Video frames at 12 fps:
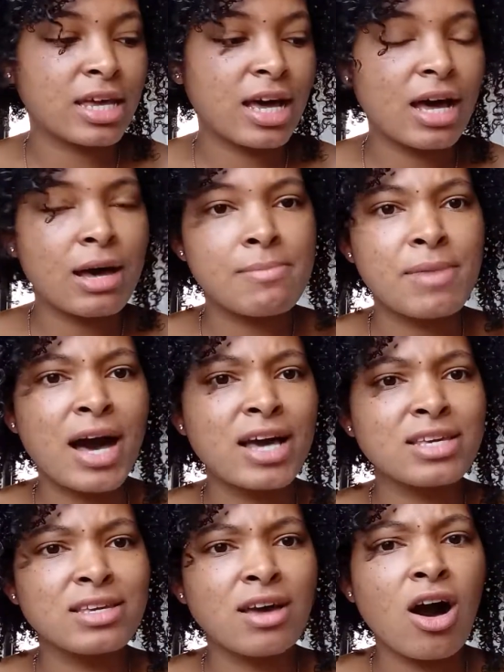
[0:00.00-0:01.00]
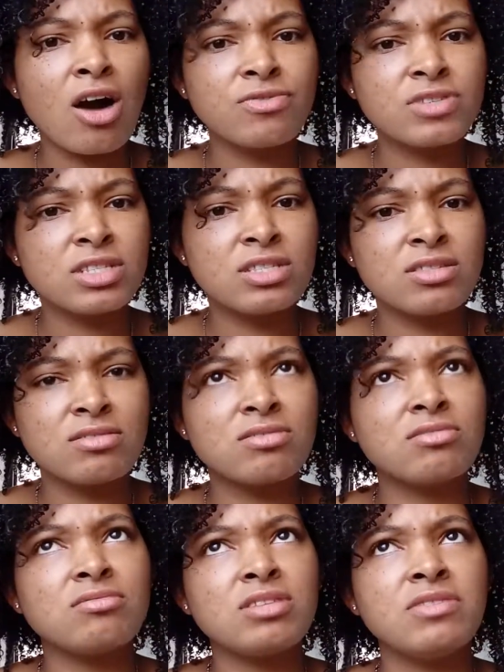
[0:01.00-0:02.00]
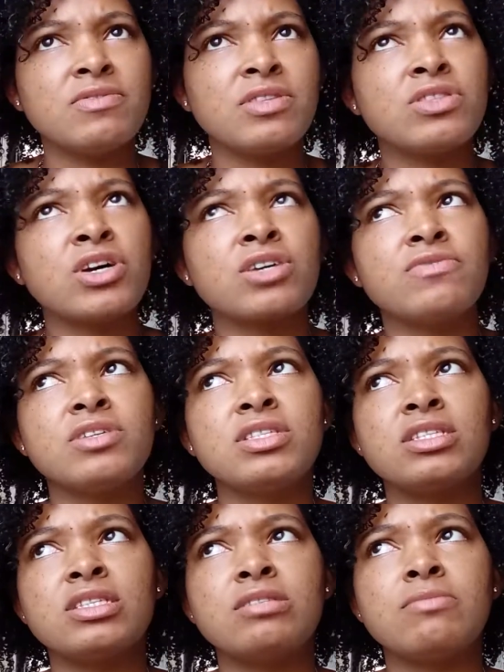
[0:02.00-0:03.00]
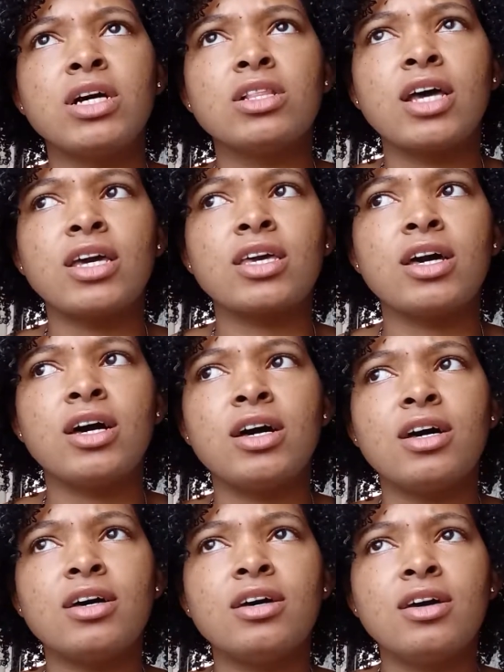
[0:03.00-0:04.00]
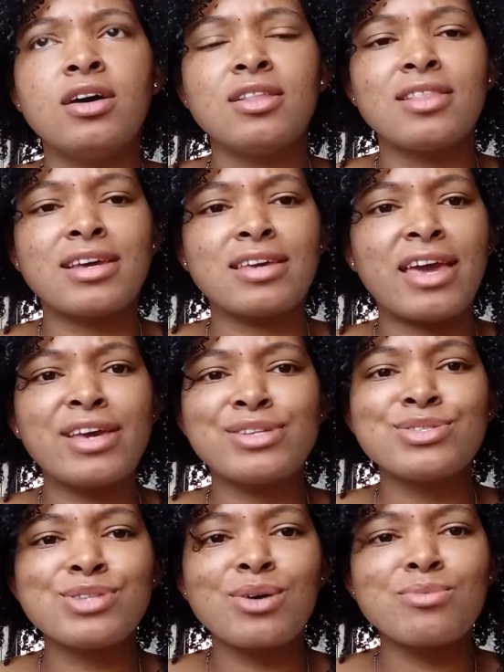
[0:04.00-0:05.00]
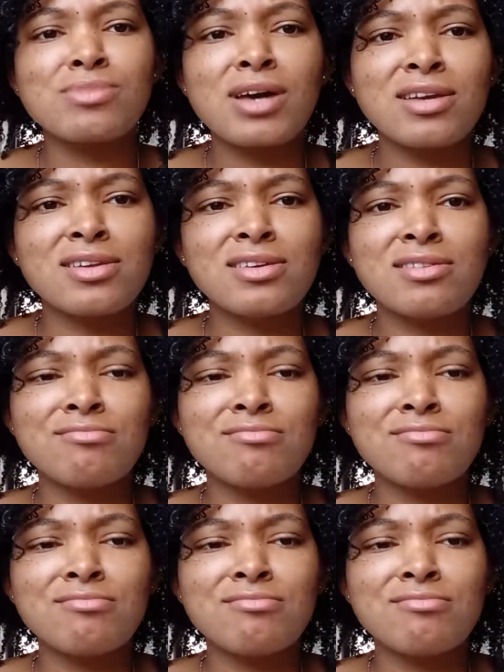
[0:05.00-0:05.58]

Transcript: I often even thought of it to smell like hand soap kind of.